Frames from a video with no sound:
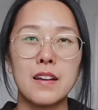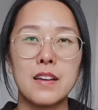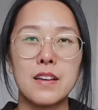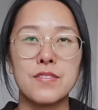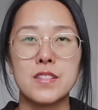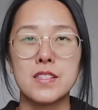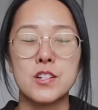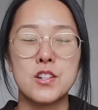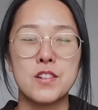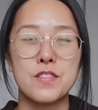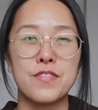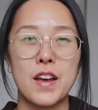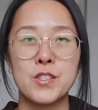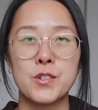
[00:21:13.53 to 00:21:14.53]
If it's such a
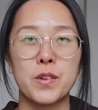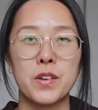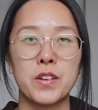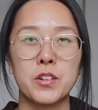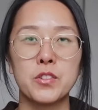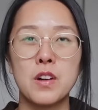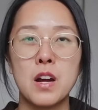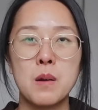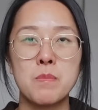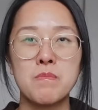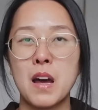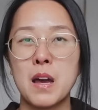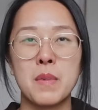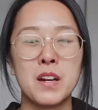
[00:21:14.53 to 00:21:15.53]
fast growing crop,
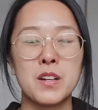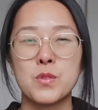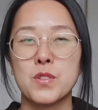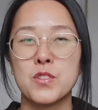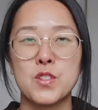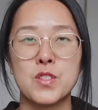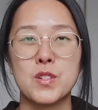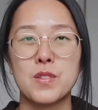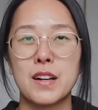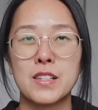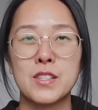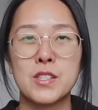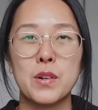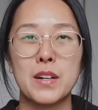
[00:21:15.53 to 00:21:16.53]
I might as well just
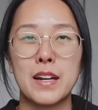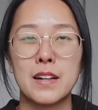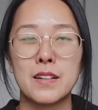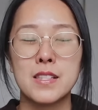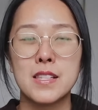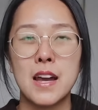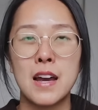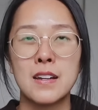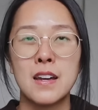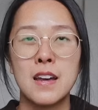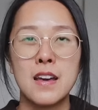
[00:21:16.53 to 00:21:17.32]
direct sow it outside.